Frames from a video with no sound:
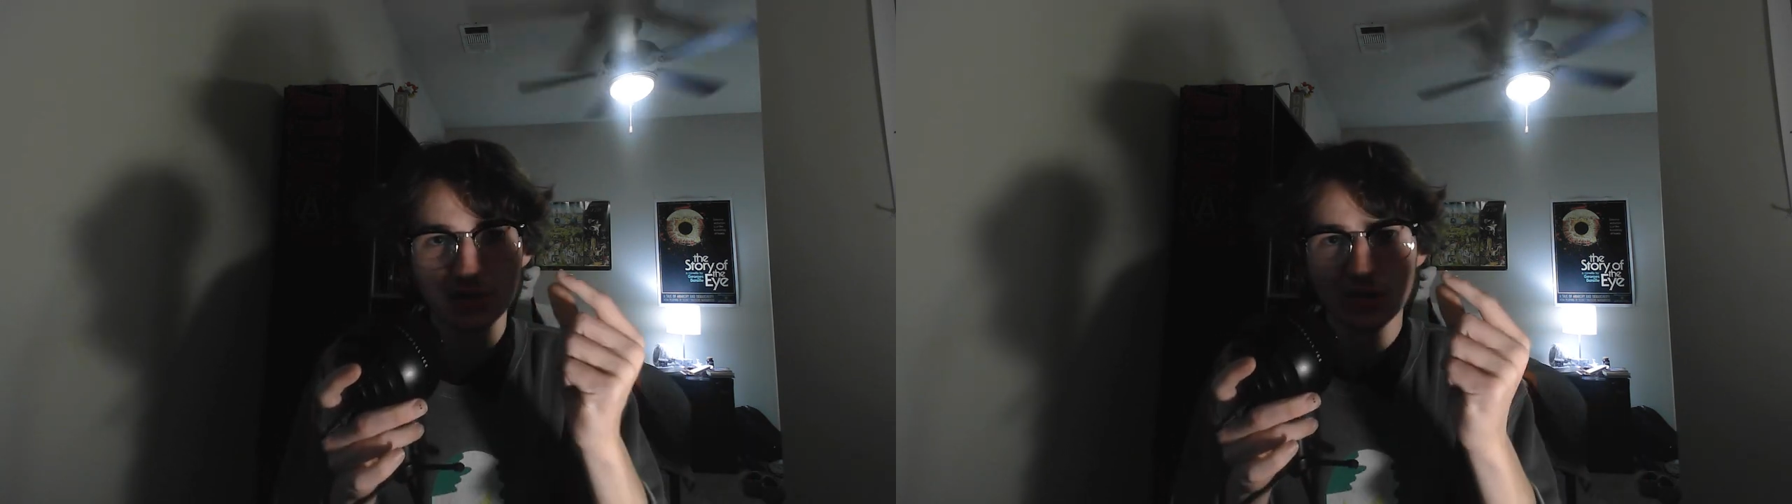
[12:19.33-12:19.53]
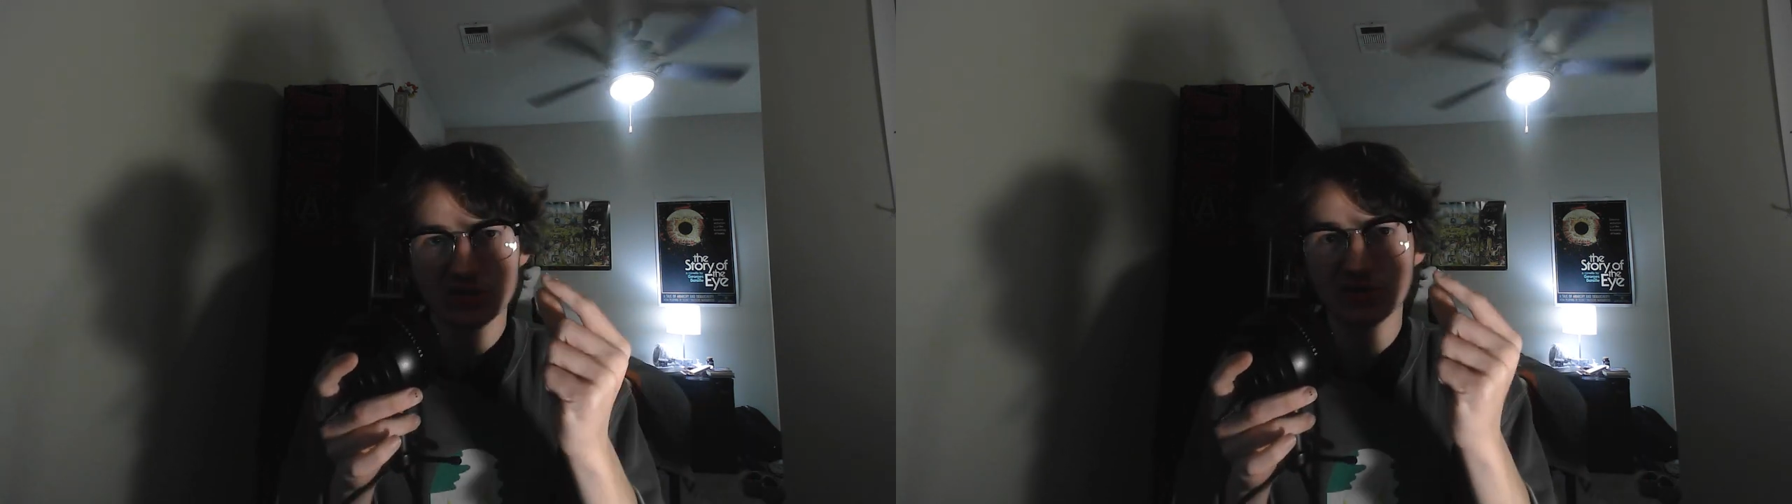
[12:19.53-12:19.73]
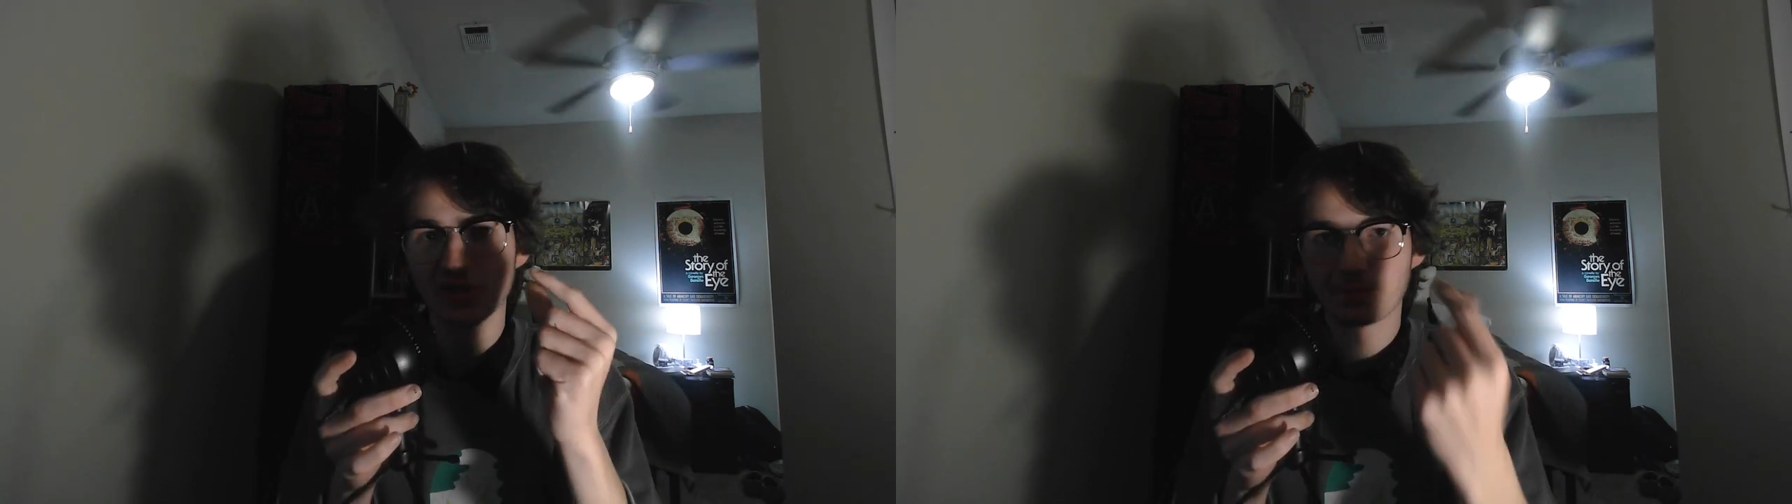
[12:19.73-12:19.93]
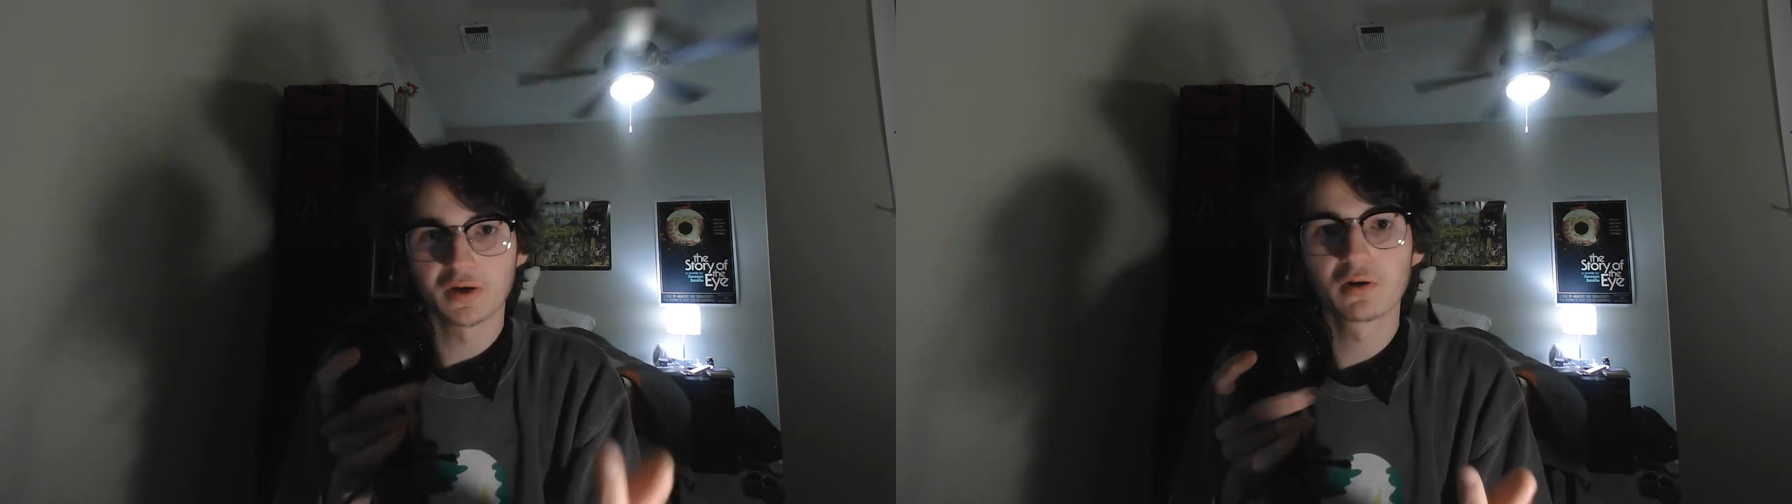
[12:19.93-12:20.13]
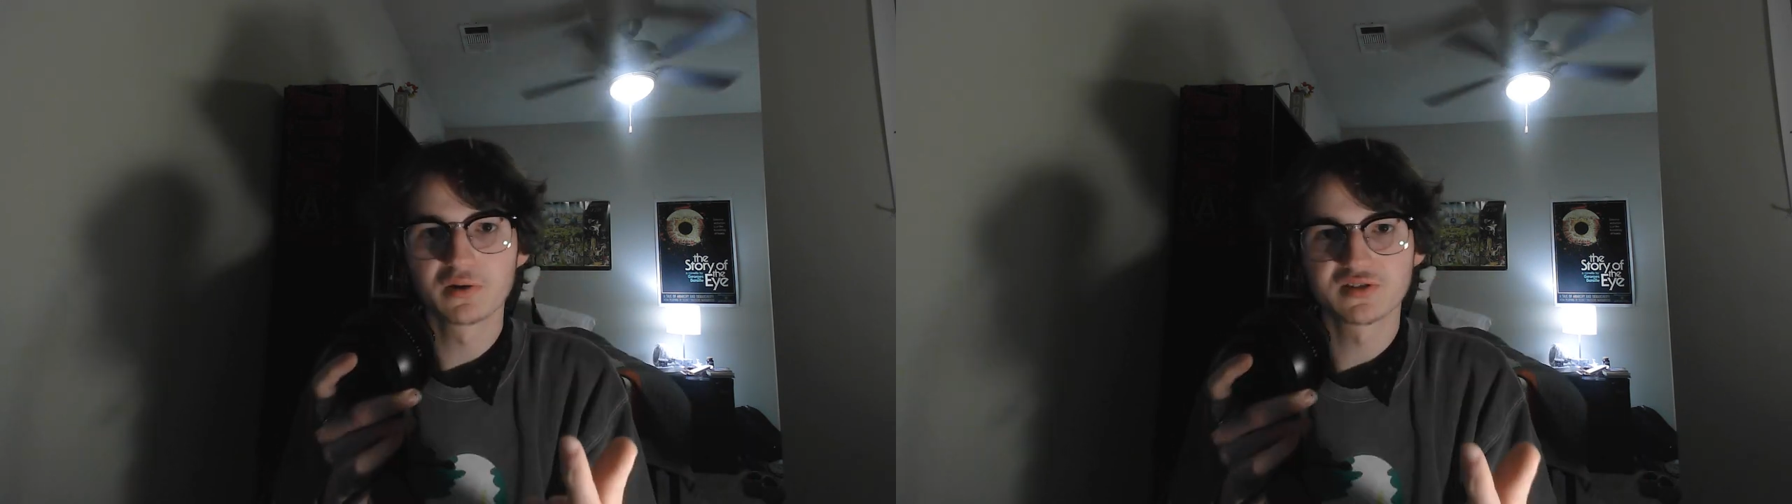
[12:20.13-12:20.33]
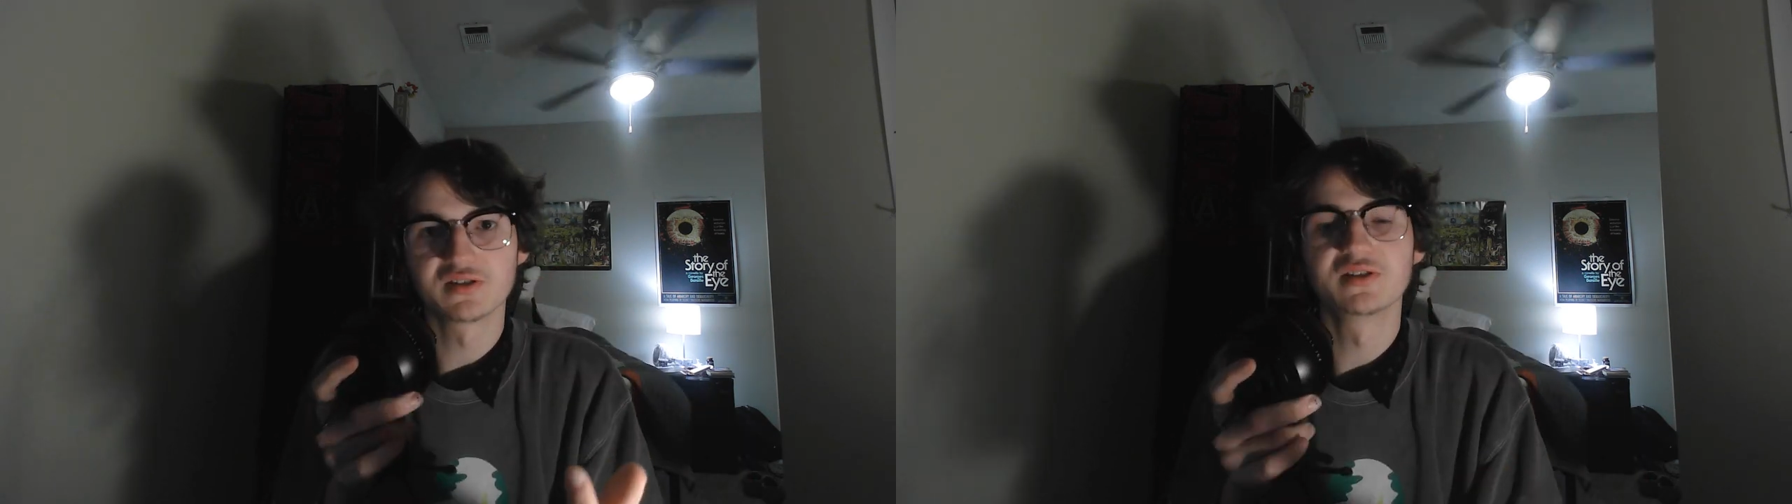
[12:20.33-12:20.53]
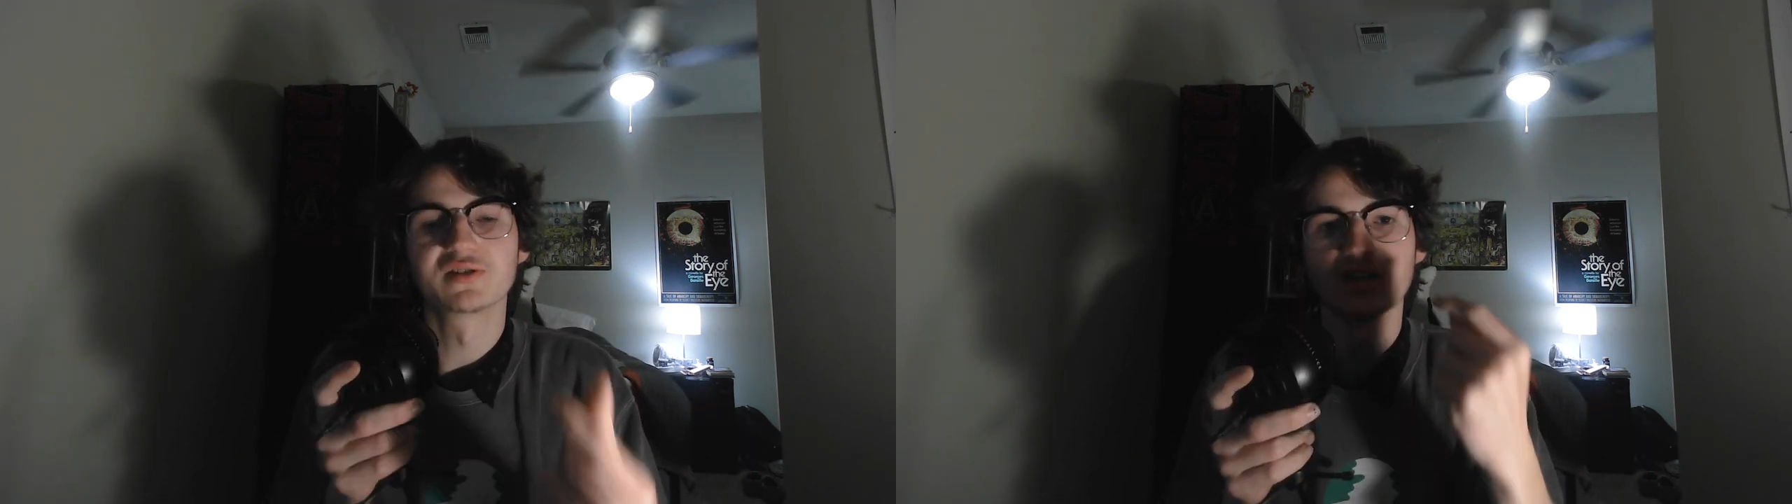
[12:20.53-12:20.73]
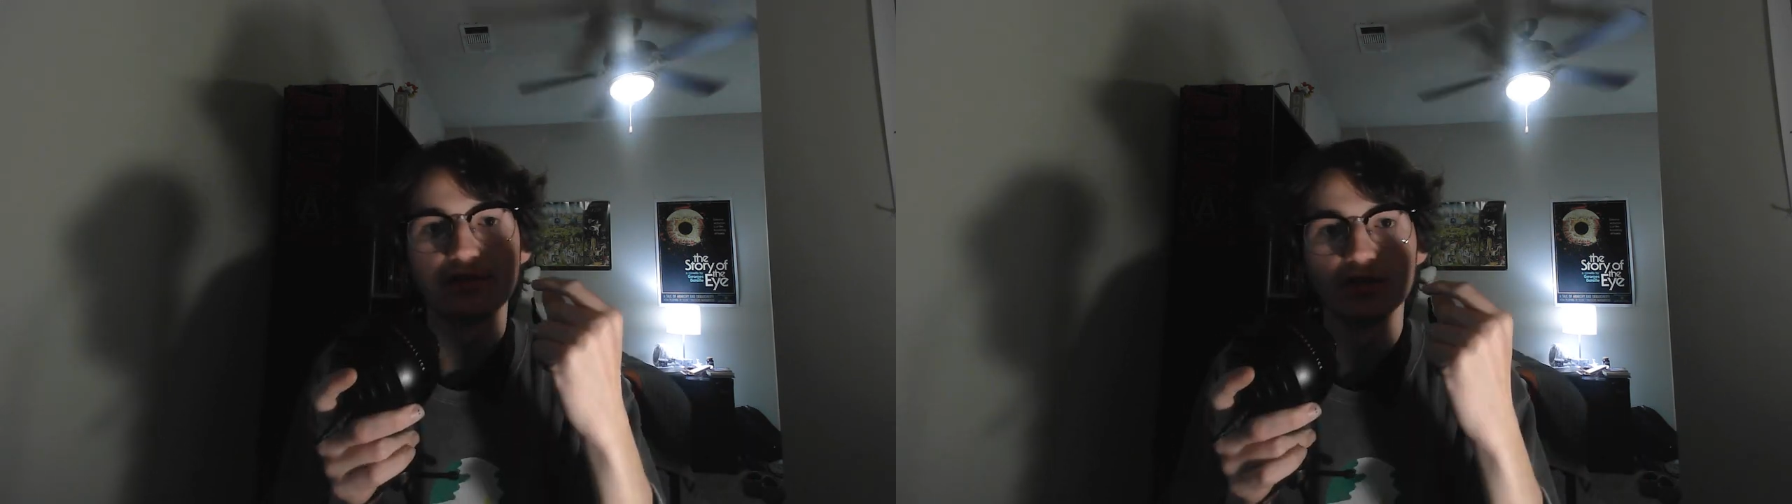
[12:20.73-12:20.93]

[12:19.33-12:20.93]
So the appearances have